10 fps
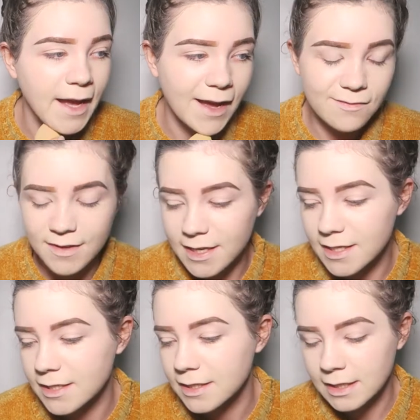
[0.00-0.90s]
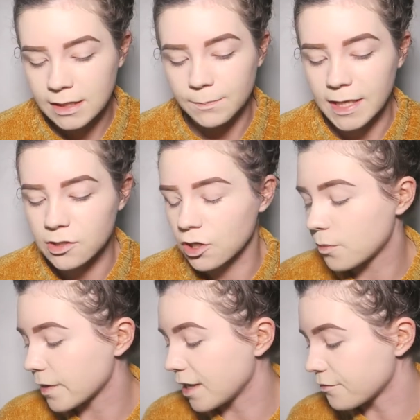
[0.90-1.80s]
heavy
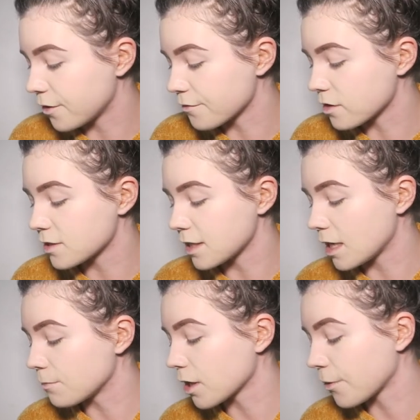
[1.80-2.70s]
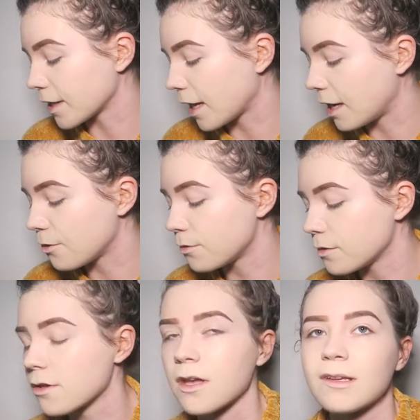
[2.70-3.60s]
makeup if obviously I'm going out
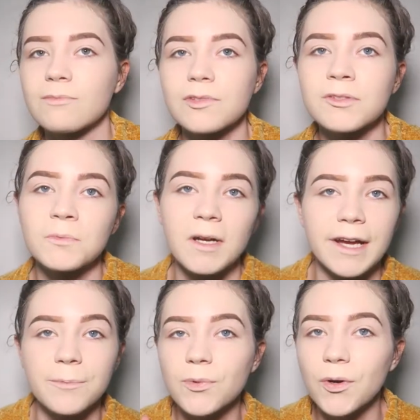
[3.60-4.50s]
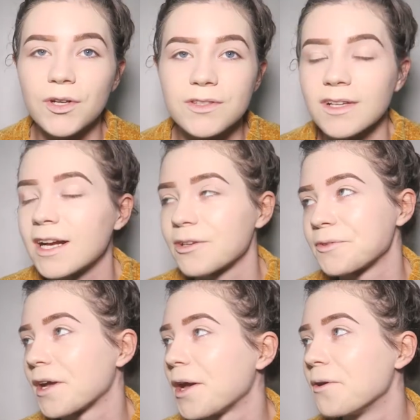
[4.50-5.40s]
somewhere important, I
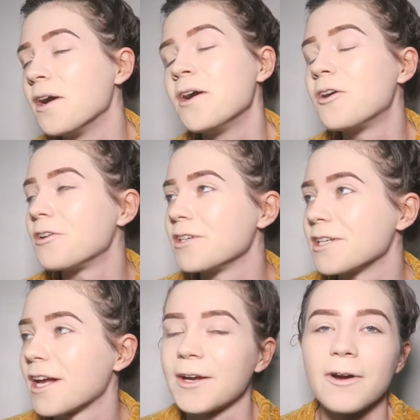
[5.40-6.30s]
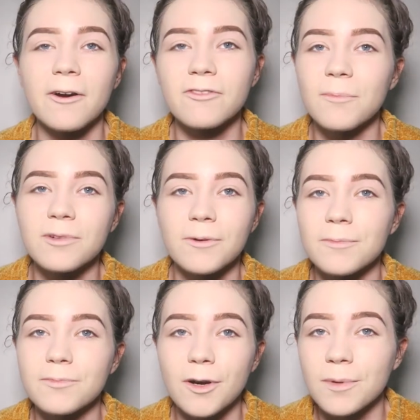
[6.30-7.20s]
don't know, or you know, I've got
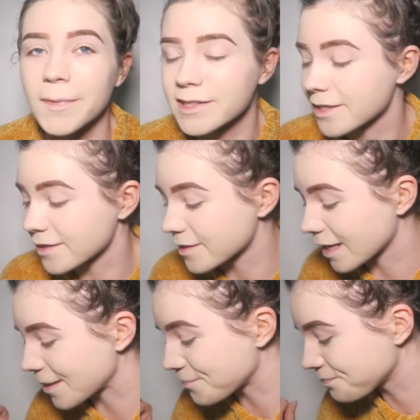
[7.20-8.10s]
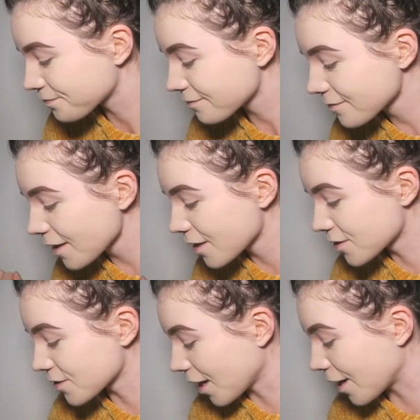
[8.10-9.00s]
problematic skin.
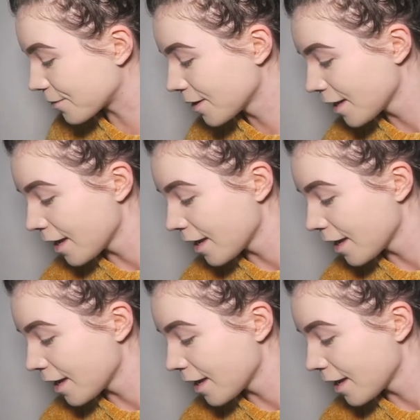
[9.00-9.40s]
So